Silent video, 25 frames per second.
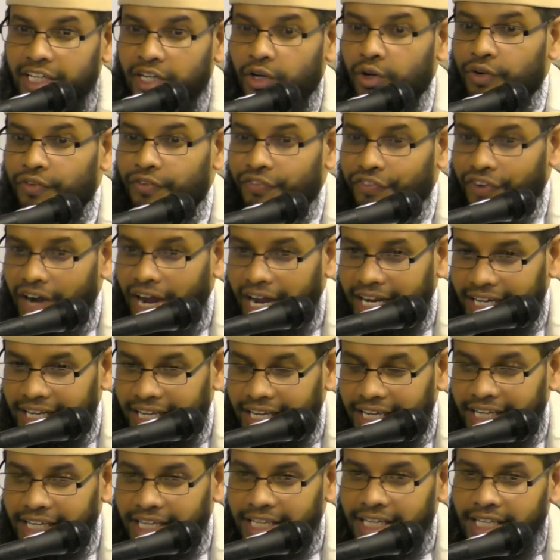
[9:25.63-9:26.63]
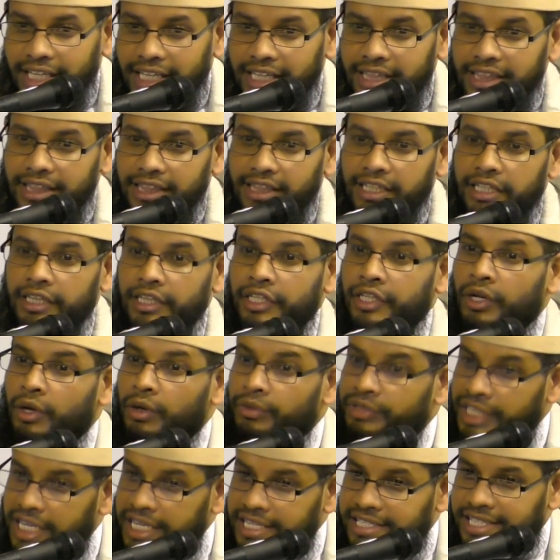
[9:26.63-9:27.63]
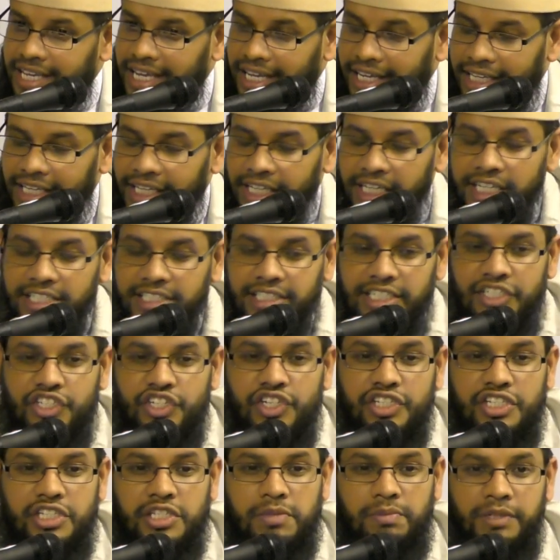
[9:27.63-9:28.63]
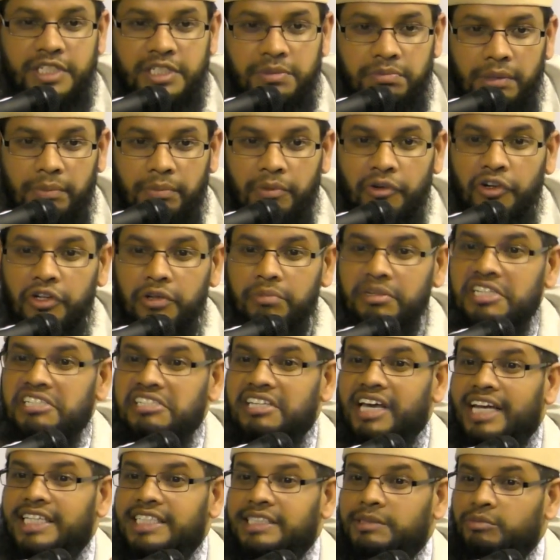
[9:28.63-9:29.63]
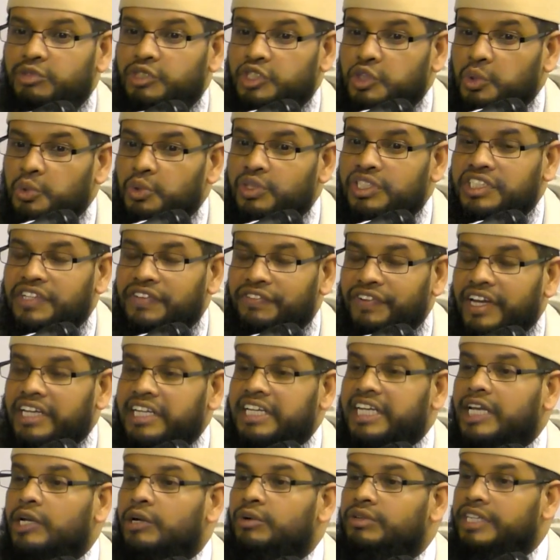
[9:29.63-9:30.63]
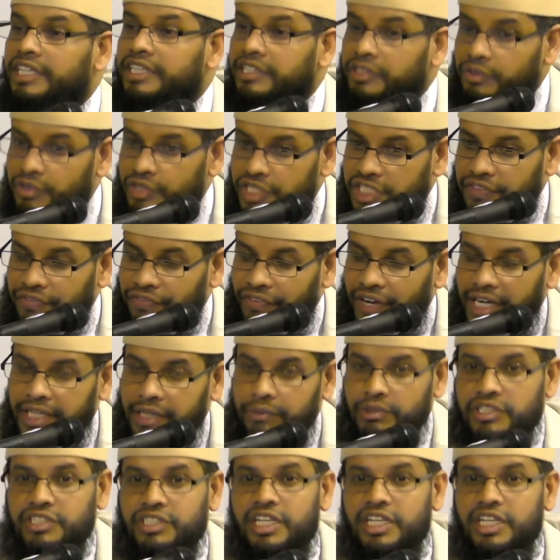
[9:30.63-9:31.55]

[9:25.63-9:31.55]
Good Friday, you know, they say. So Jesus, peace be upon him, was crucified, killed and crucified.